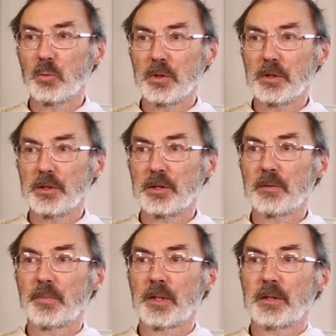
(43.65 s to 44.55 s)
word
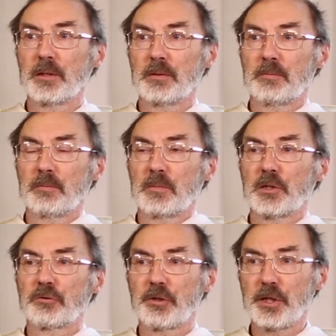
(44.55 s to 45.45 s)

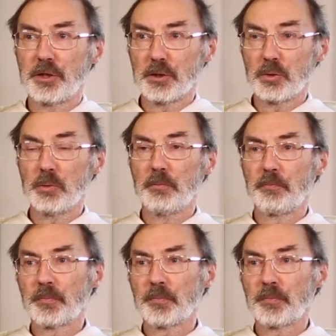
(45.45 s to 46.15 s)
credo.